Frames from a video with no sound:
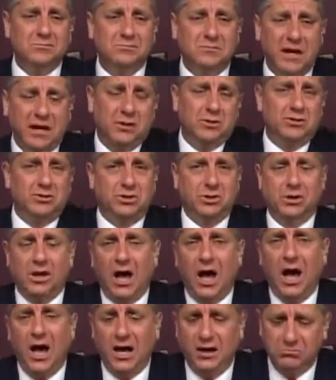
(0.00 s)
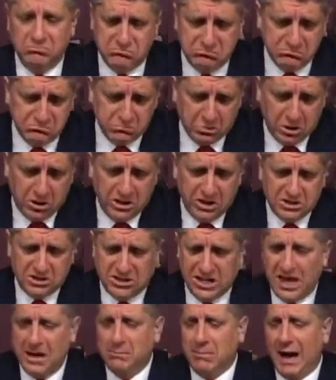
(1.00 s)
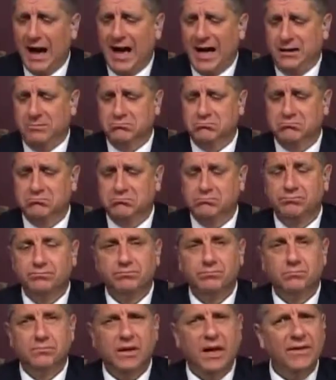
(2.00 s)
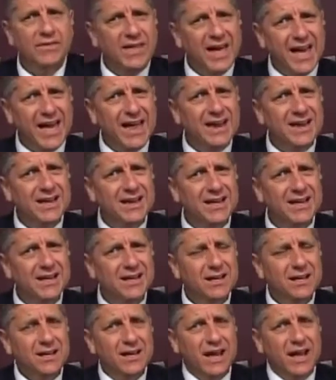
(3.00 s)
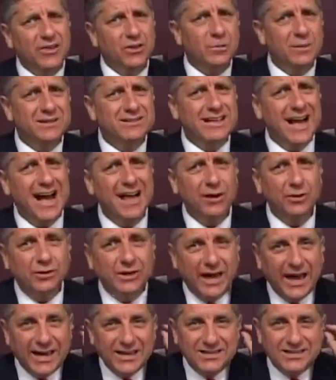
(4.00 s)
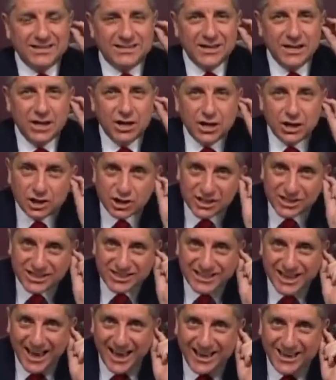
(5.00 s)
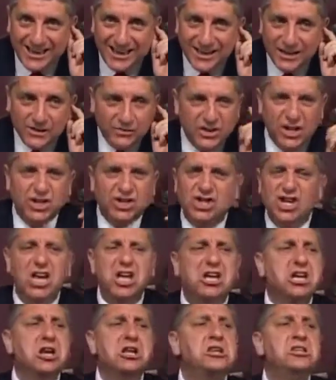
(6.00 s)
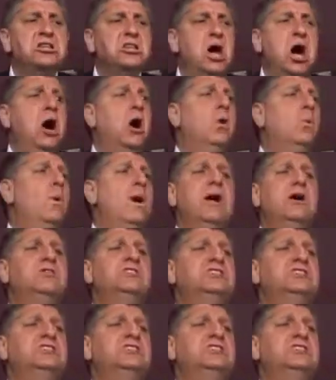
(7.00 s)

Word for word: Heller's the law, and we're going to stand by it. And then in the McDonald case, she said that she could nowhere